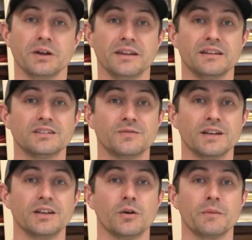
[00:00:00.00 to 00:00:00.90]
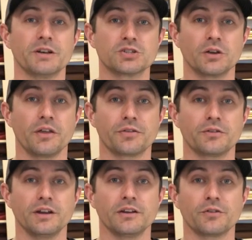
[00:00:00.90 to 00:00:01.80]
In this video, I'm going to show you
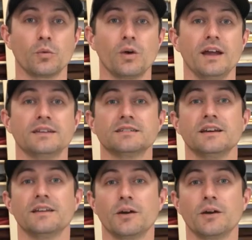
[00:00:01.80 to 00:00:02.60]
3 different ways